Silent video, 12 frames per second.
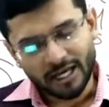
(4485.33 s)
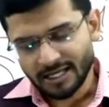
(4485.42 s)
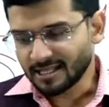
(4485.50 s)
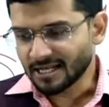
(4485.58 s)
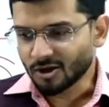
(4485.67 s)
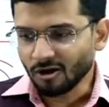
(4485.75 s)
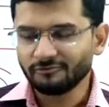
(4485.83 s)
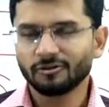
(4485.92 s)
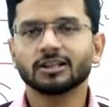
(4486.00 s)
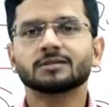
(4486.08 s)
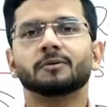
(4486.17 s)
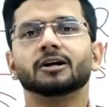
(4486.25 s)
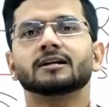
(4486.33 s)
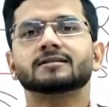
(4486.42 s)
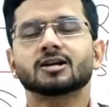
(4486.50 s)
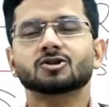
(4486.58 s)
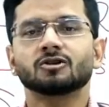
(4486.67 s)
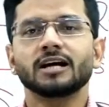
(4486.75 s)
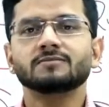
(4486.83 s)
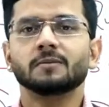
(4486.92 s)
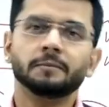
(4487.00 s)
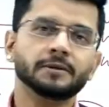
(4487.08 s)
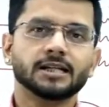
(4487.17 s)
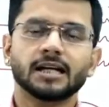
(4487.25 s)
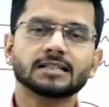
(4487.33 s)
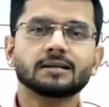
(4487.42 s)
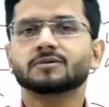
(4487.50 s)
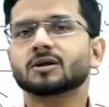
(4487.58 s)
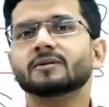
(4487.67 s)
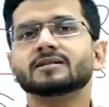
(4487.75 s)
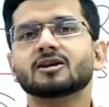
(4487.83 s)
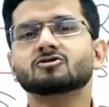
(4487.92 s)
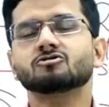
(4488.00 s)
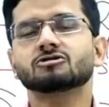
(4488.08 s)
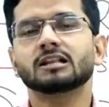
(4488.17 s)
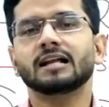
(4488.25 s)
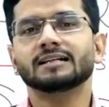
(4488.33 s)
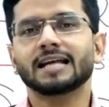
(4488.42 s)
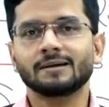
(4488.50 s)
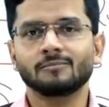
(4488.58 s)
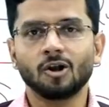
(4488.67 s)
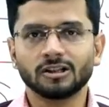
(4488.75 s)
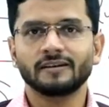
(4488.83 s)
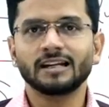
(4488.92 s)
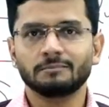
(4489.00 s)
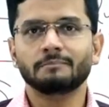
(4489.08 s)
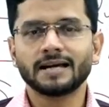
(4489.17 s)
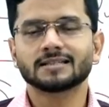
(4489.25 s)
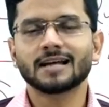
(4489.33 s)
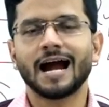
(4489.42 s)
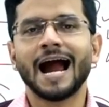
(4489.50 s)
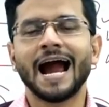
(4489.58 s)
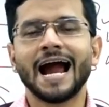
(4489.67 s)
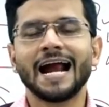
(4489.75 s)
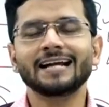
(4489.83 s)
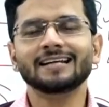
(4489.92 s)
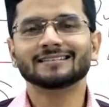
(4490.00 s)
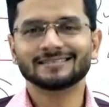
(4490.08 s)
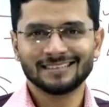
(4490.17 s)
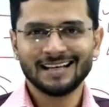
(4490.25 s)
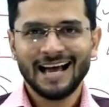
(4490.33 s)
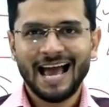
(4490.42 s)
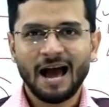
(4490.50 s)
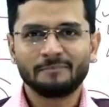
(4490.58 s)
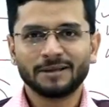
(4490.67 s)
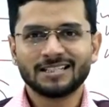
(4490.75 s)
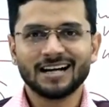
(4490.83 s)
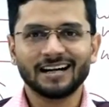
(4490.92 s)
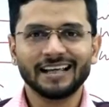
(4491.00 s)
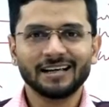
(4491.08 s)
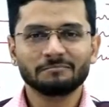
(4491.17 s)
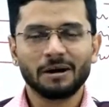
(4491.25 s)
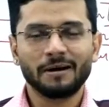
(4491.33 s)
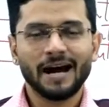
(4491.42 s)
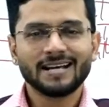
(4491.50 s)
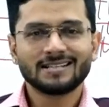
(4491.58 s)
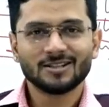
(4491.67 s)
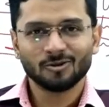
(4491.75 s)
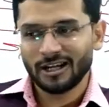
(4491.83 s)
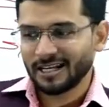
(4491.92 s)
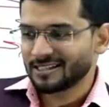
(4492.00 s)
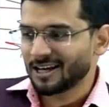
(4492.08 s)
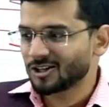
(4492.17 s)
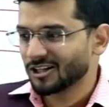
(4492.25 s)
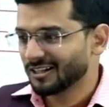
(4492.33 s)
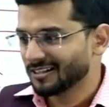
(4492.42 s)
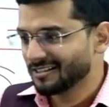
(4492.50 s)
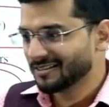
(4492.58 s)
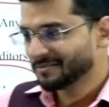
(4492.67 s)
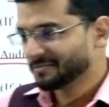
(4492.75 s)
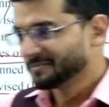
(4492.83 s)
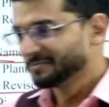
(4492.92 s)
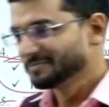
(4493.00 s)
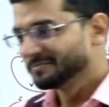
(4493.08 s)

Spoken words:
So yes, that's all for this particular session, guys. We'll be meeting in a subsequent session. Till that time, all the very best and happy studying. Bye bye. See you in the next session.